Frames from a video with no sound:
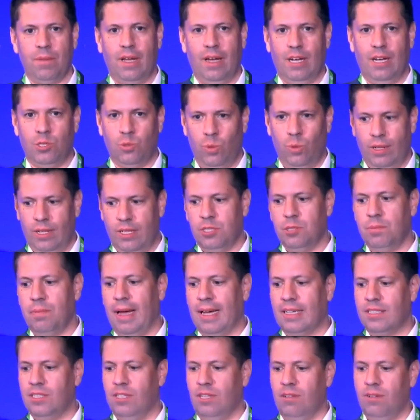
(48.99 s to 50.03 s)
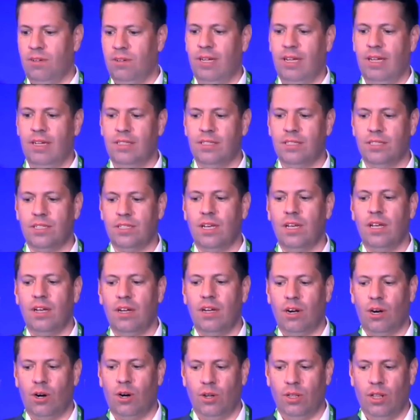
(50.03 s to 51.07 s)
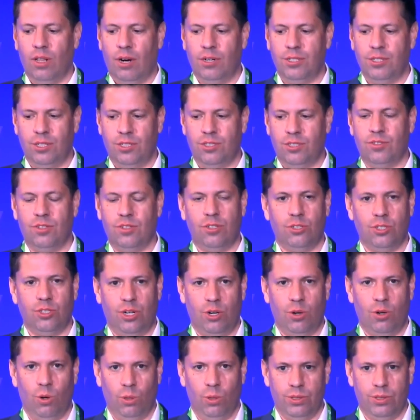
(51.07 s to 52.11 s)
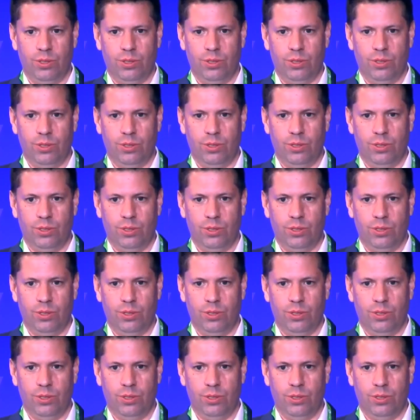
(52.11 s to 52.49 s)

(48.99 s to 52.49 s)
as well as Max Silver is our largest shareholder.